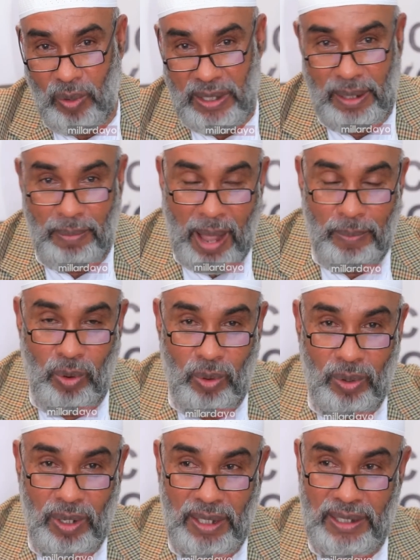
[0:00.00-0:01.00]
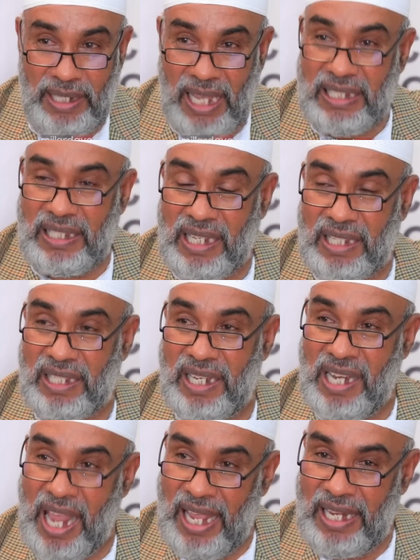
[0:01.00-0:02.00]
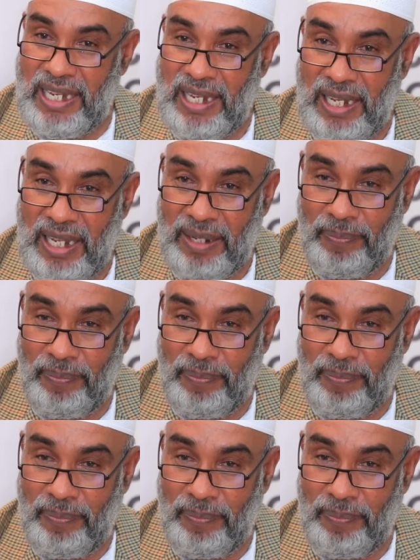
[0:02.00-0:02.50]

kwa sababu justice delayed